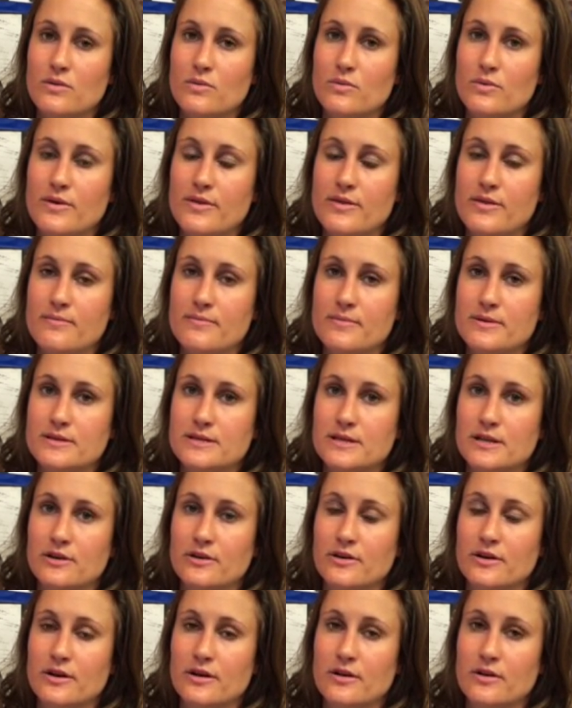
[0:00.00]
with the
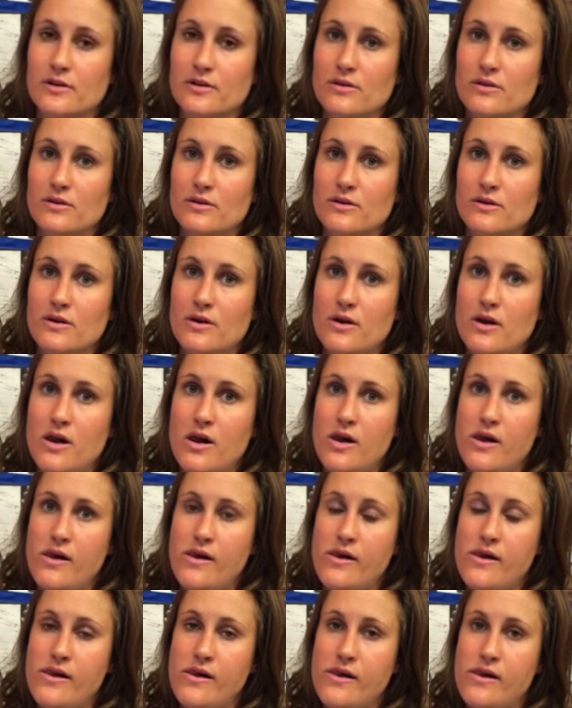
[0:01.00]
material.
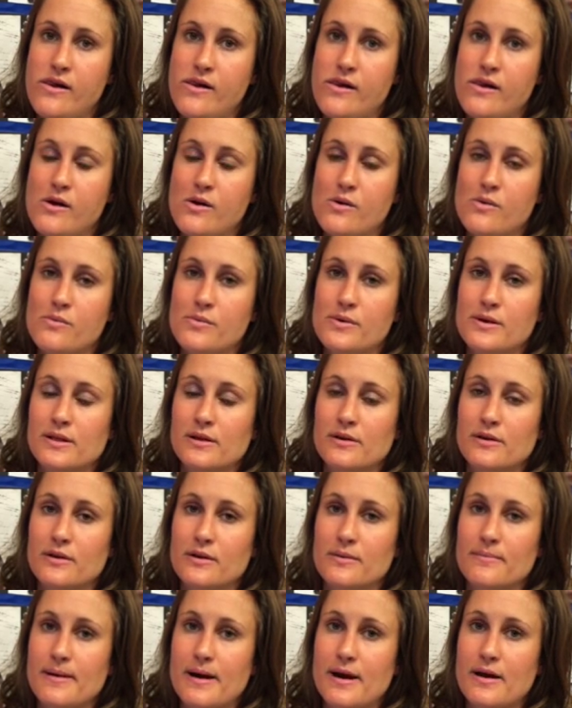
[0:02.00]
We
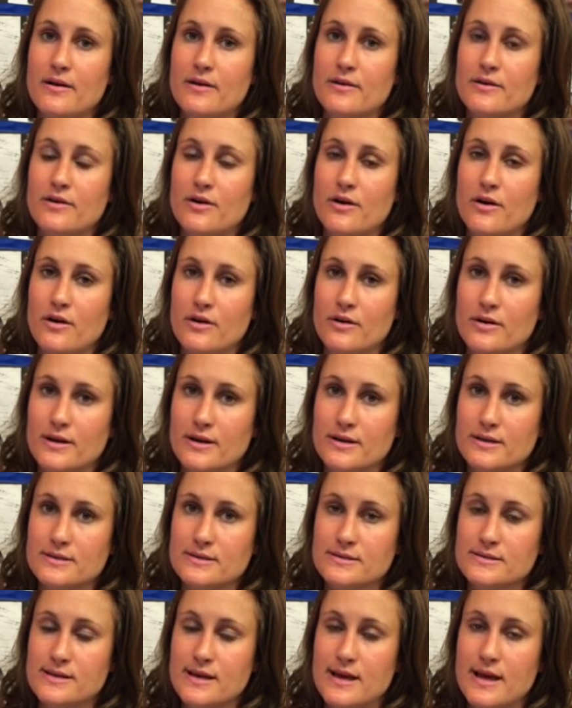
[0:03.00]
learn about an
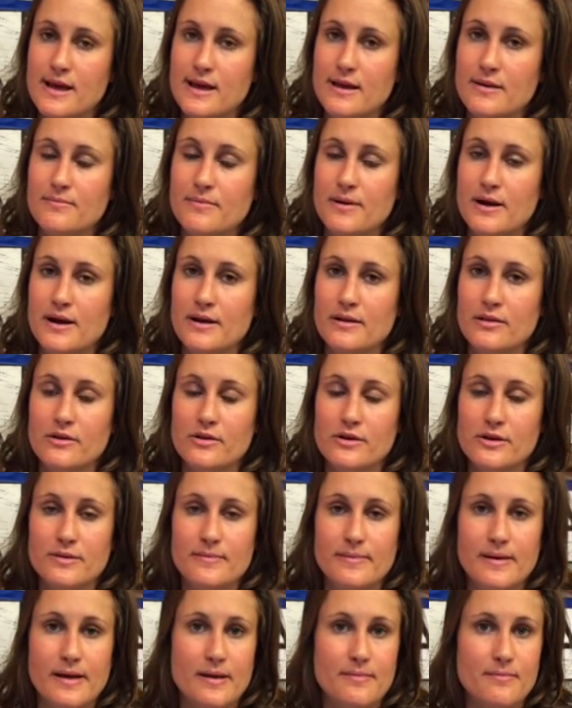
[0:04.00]
artist, and by
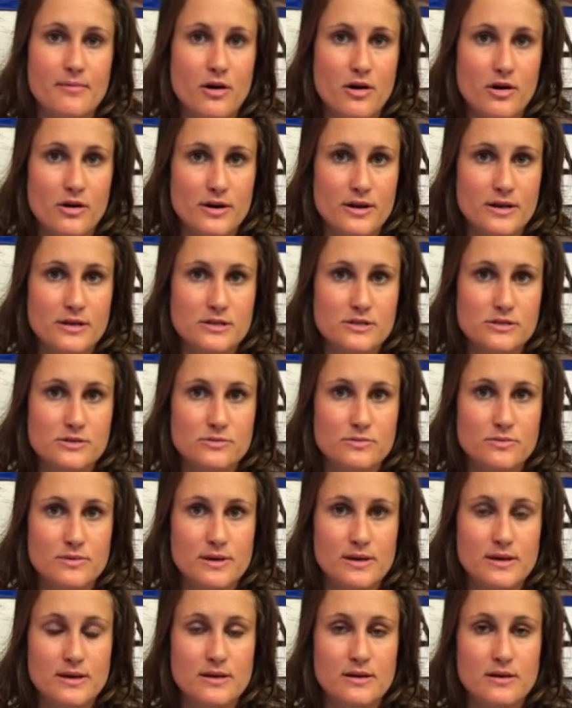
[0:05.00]
learning about an artist,
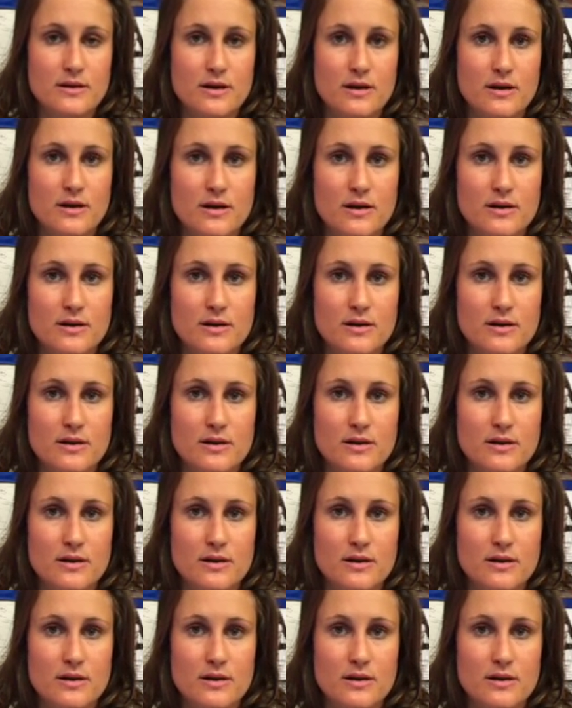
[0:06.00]
we